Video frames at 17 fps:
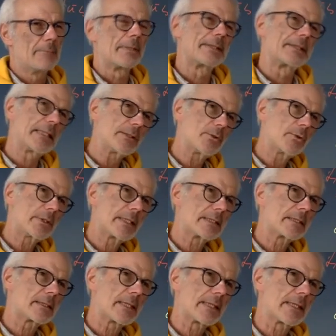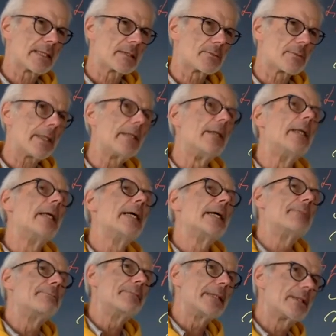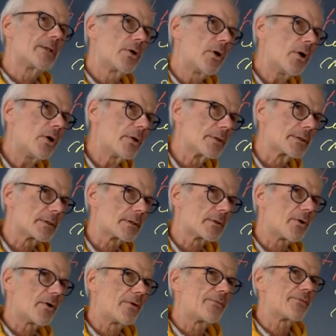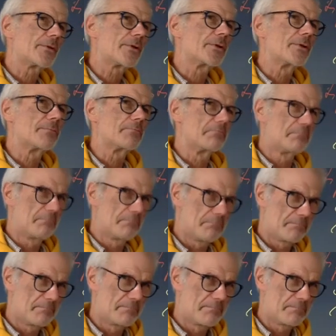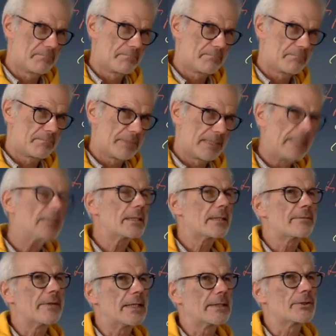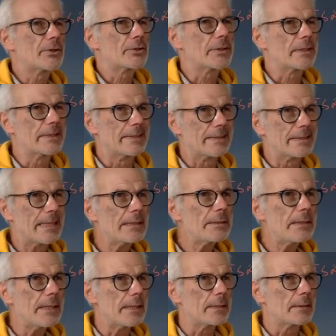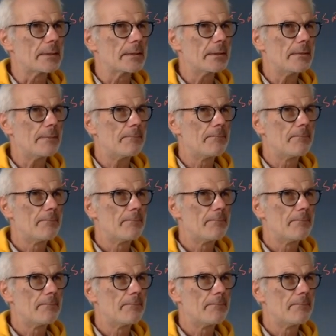But then you can say as well, because of a disadvantage in another area,